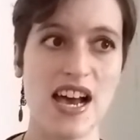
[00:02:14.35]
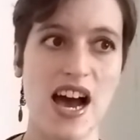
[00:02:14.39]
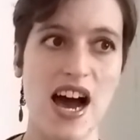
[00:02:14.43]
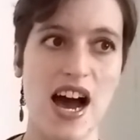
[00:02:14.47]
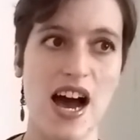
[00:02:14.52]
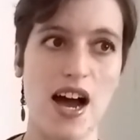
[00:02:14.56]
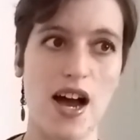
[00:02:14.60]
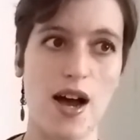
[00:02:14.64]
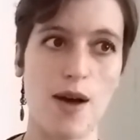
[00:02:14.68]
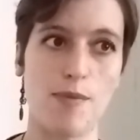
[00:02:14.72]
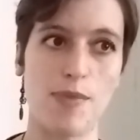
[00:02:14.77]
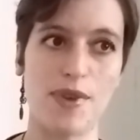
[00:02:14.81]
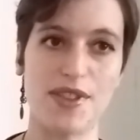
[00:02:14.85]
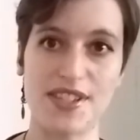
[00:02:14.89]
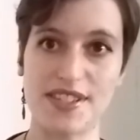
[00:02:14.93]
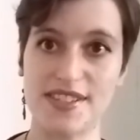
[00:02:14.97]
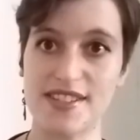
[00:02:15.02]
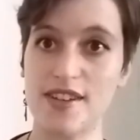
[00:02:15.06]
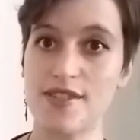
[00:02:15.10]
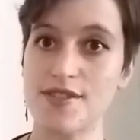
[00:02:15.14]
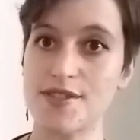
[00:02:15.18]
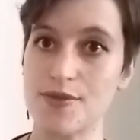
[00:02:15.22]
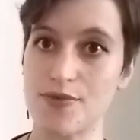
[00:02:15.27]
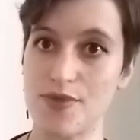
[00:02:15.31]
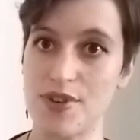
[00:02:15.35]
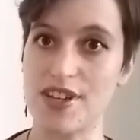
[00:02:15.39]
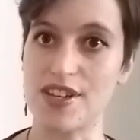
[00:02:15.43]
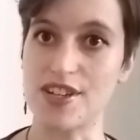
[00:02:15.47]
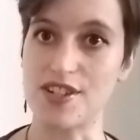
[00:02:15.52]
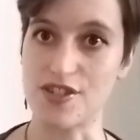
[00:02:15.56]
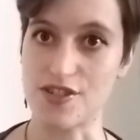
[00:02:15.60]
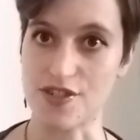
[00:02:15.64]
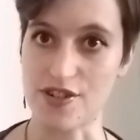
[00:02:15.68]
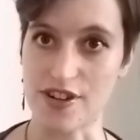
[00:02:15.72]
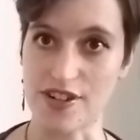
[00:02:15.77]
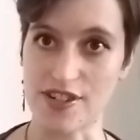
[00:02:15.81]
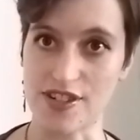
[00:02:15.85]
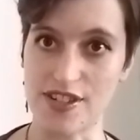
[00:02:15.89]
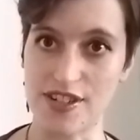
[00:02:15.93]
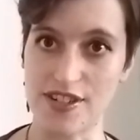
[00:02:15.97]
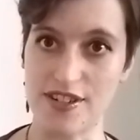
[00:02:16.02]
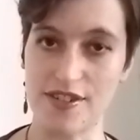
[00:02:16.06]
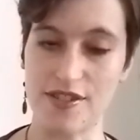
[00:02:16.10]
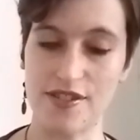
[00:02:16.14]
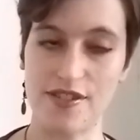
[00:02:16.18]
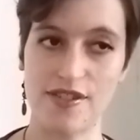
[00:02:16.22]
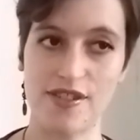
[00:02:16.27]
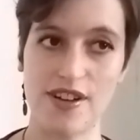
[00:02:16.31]
but the cell is a
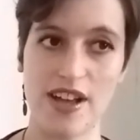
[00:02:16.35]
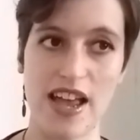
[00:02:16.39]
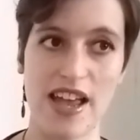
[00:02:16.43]
reconstruction